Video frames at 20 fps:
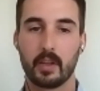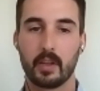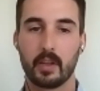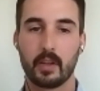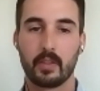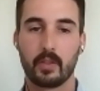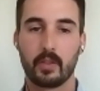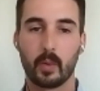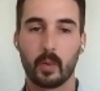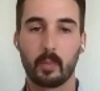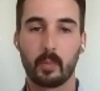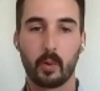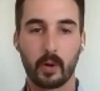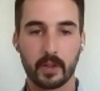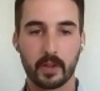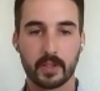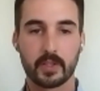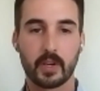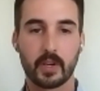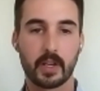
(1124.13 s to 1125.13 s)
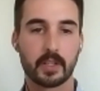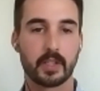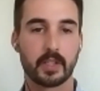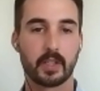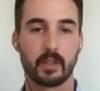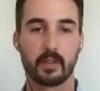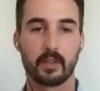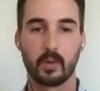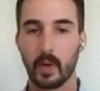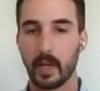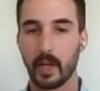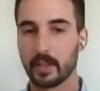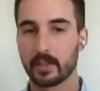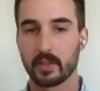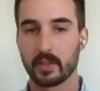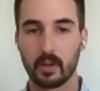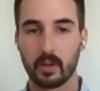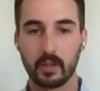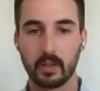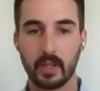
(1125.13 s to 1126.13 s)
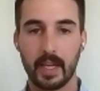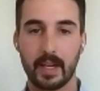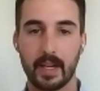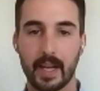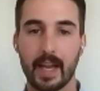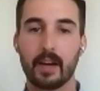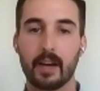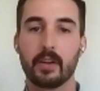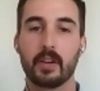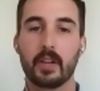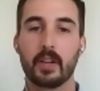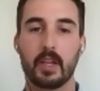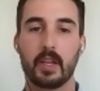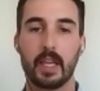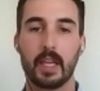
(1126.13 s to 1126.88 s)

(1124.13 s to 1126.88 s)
The report structure, the way it's all laid out,